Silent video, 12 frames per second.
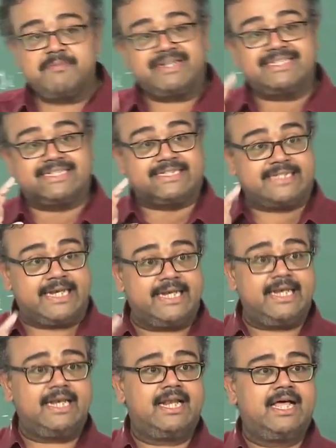but
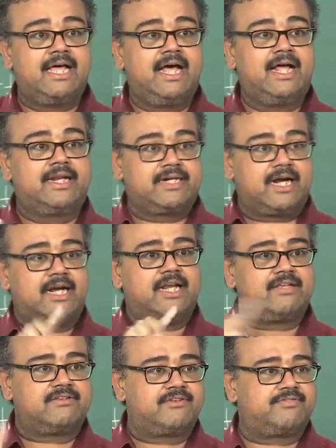still
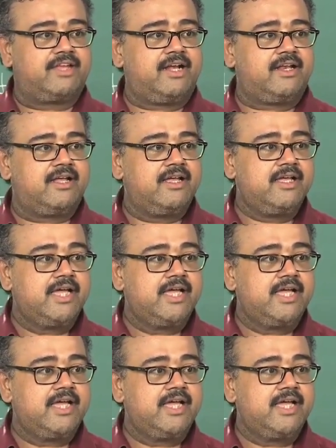regardless of that,